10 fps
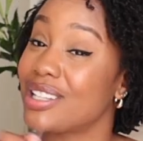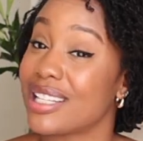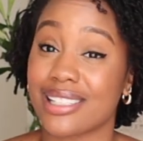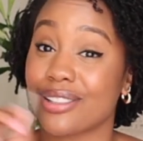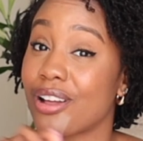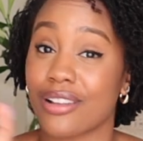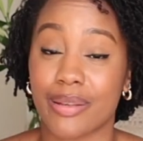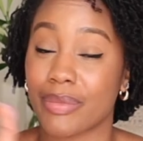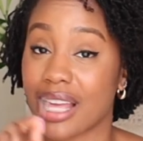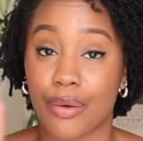This is not
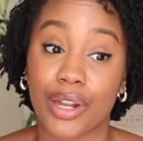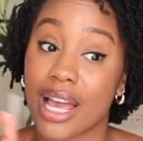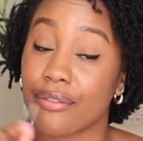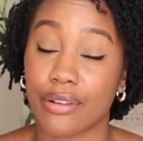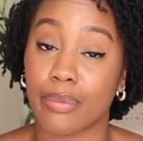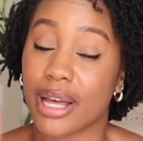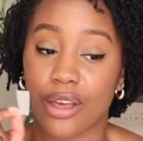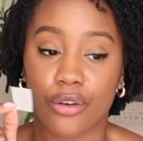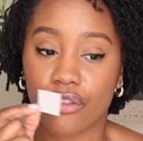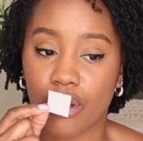something I would ever buy
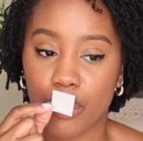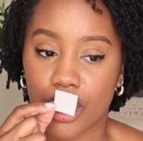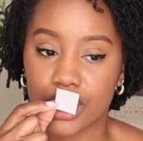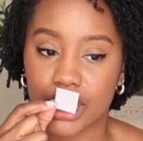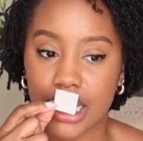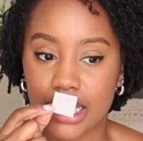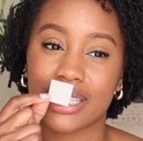or repurchase.